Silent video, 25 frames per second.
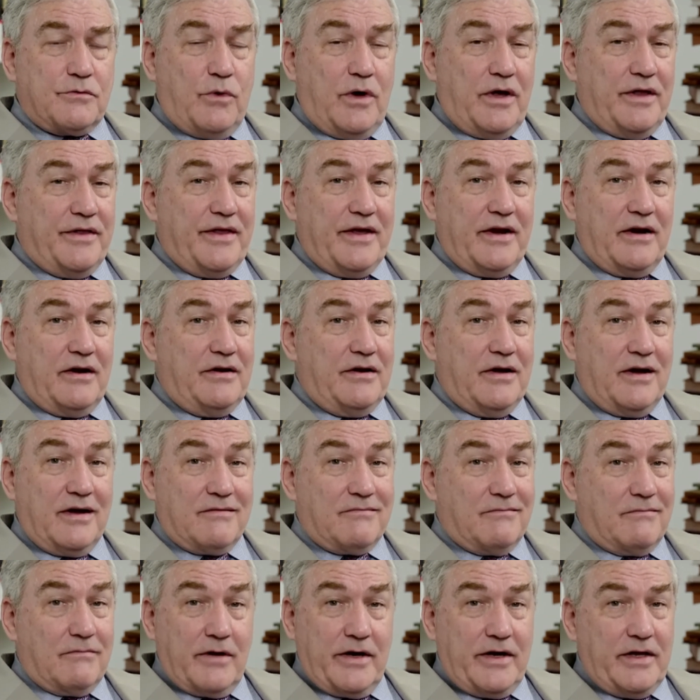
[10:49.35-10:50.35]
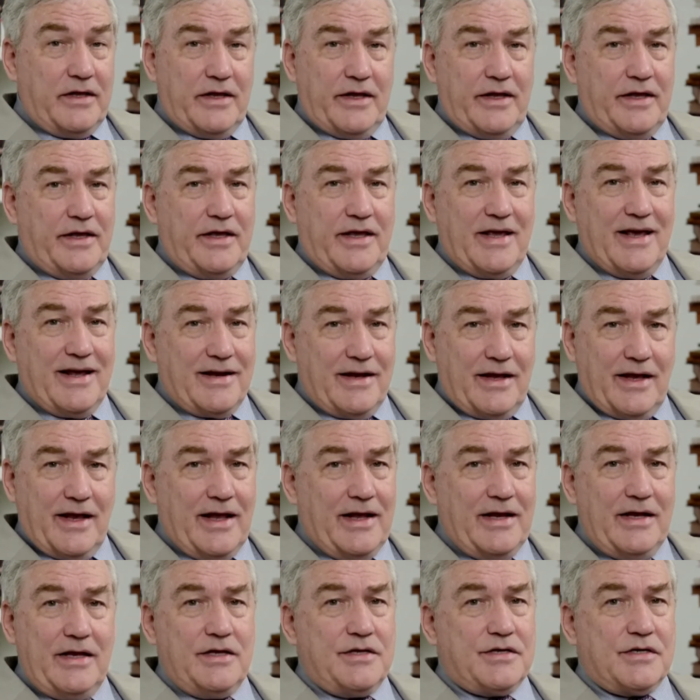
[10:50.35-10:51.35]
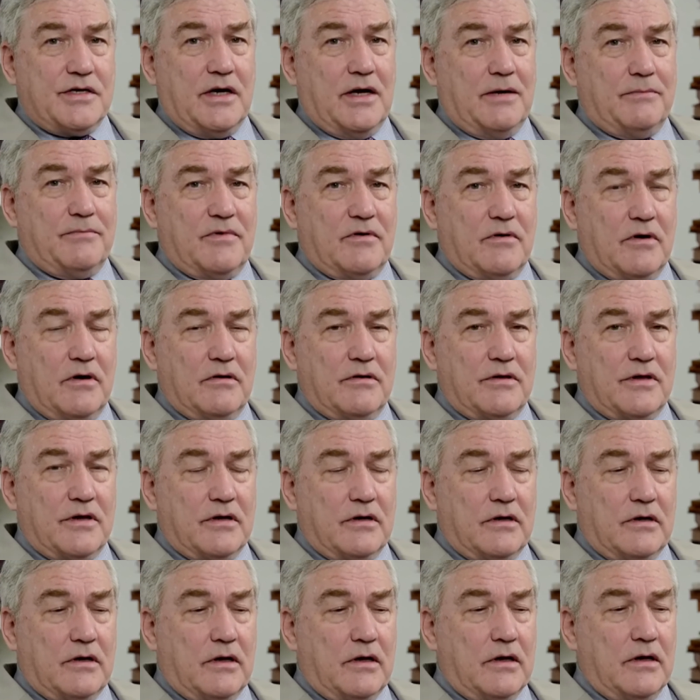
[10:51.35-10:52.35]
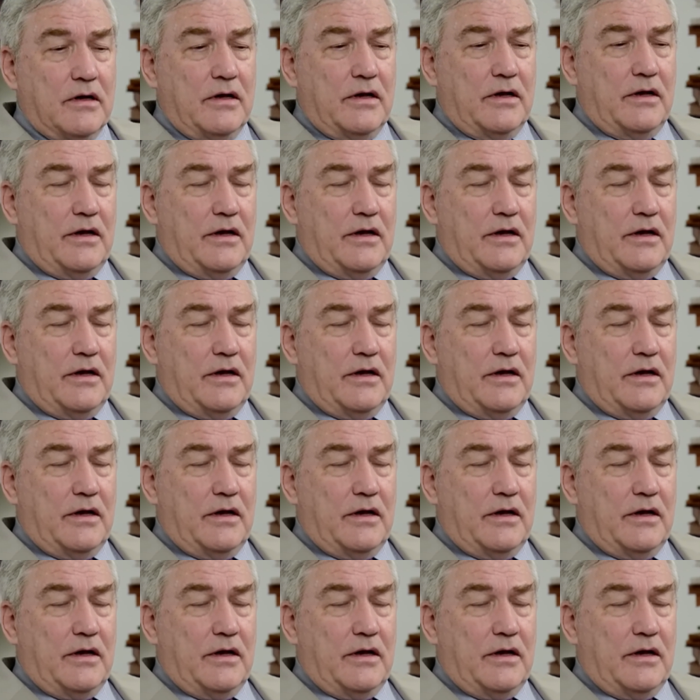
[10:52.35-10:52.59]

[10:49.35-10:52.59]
while they're not really getting any job growth at all,